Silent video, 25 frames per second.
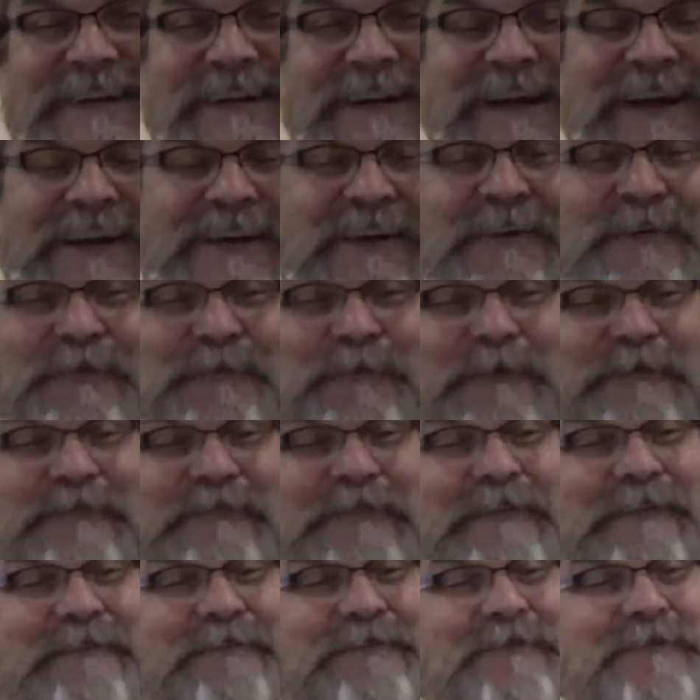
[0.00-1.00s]
and you'll
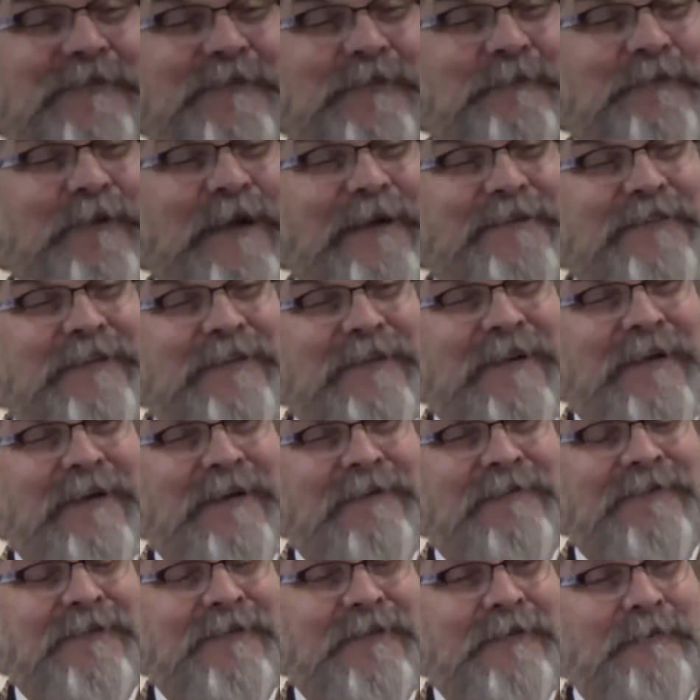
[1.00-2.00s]
receive the blessing
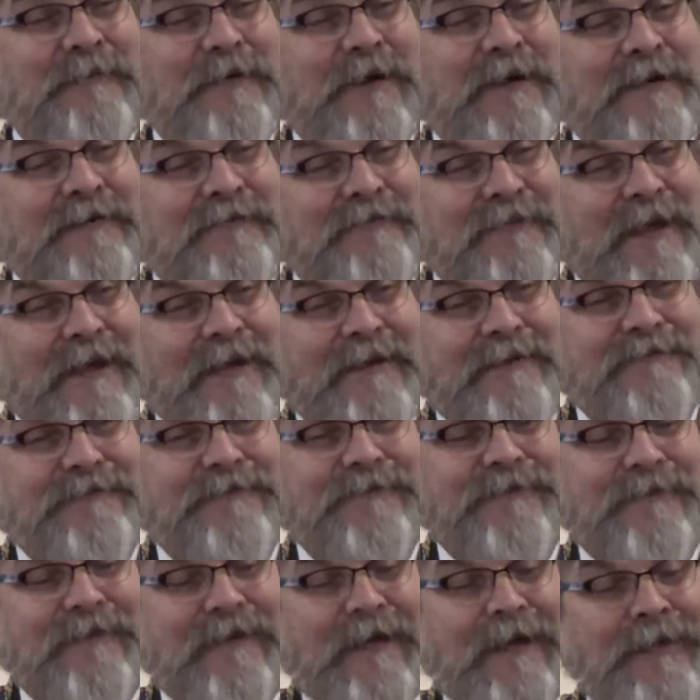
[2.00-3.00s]
of the bread of
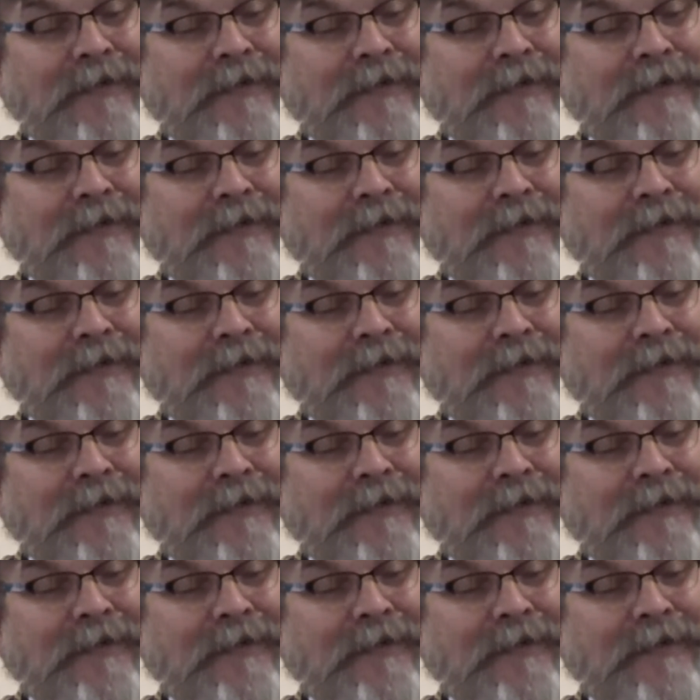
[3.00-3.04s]
life